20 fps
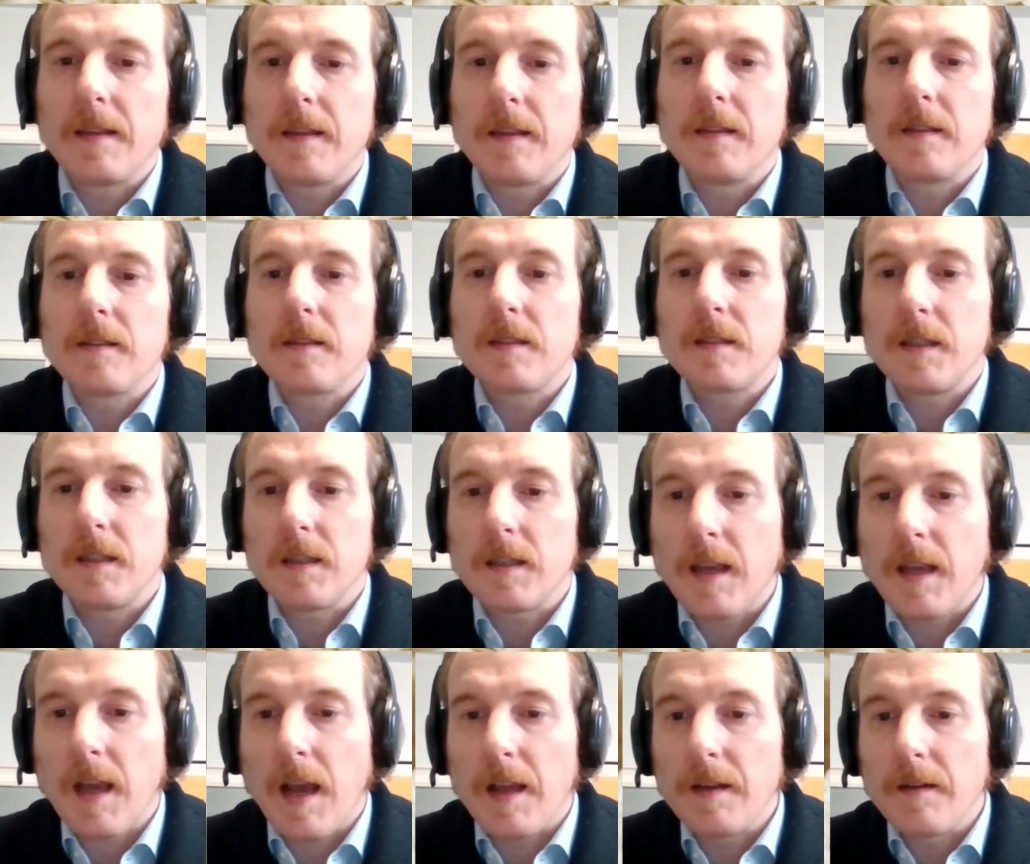
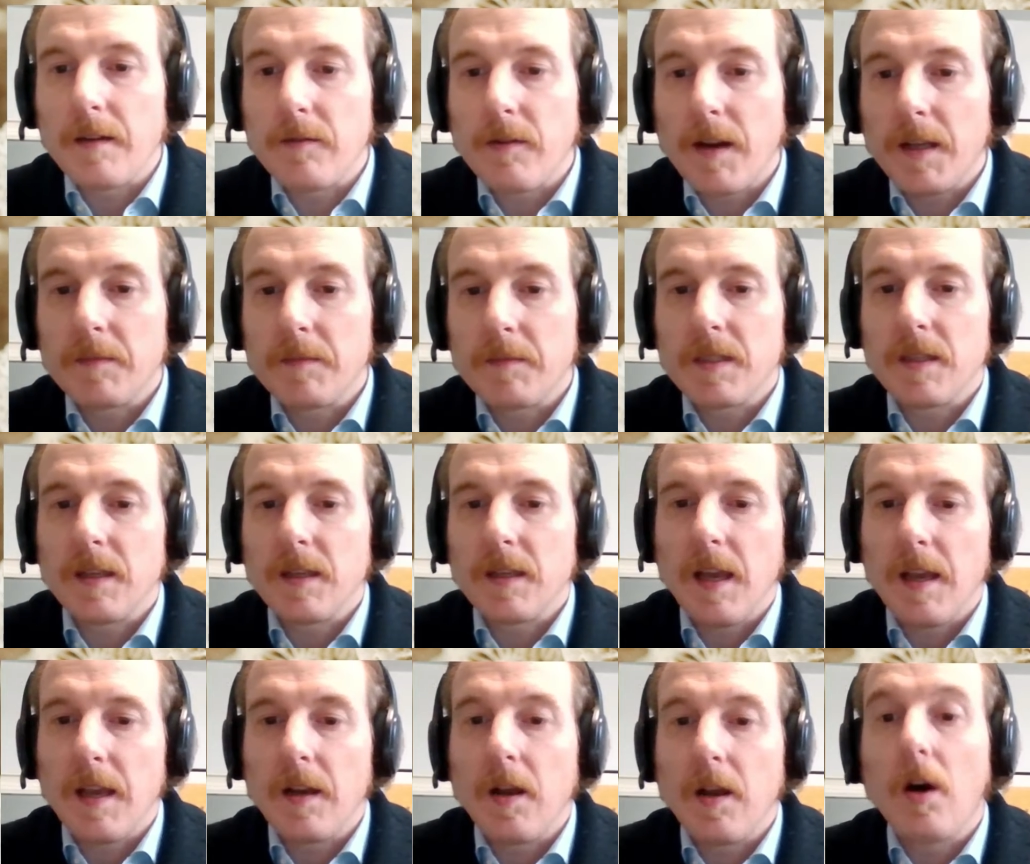circadian rhythms,
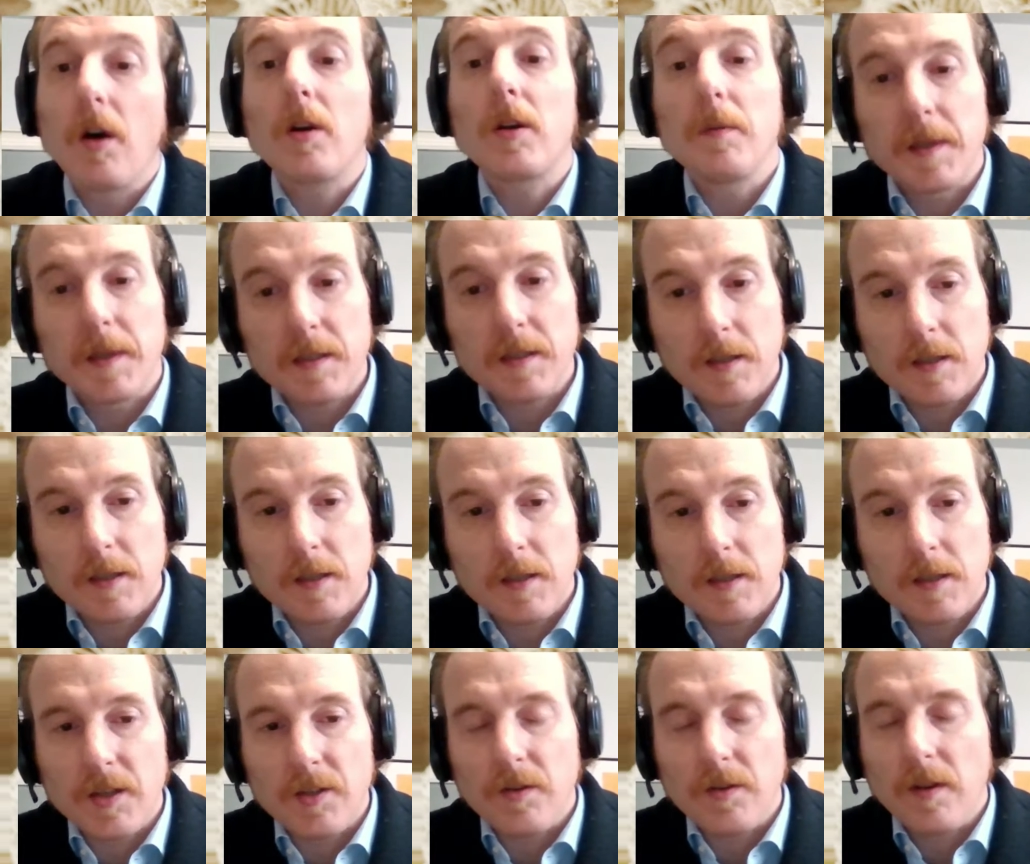and occupant
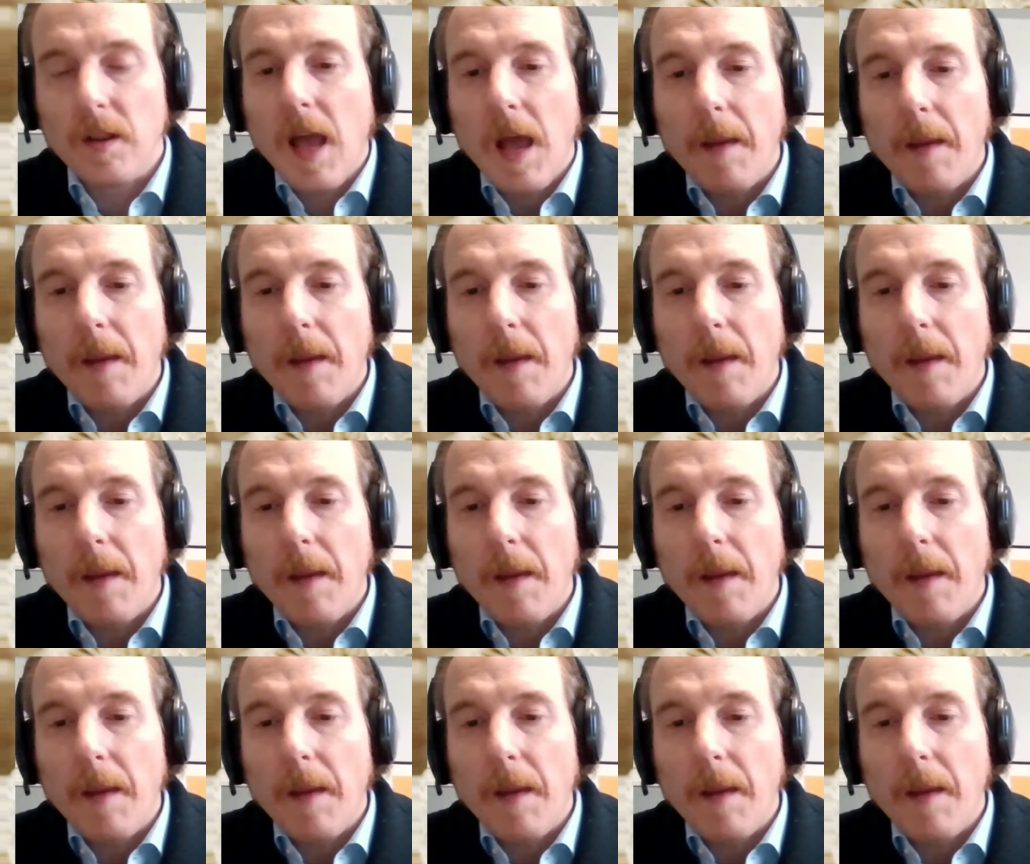satisfaction.